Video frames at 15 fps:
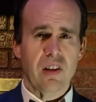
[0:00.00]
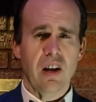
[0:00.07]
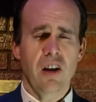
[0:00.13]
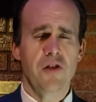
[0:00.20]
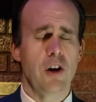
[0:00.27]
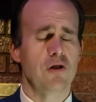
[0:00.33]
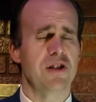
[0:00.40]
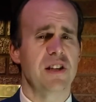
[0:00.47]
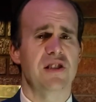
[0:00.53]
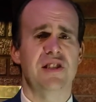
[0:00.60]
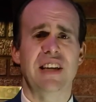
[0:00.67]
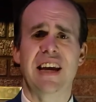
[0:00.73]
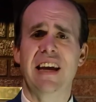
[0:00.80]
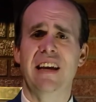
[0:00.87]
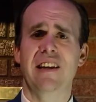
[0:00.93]
There's a
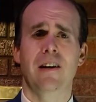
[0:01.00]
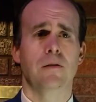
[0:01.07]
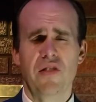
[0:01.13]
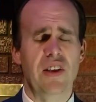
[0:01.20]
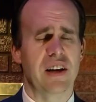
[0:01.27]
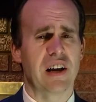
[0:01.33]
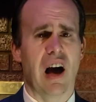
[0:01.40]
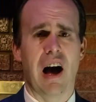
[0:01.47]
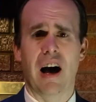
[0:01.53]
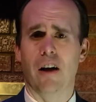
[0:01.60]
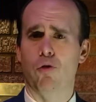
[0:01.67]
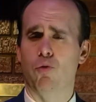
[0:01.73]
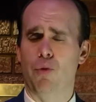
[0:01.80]
scene that got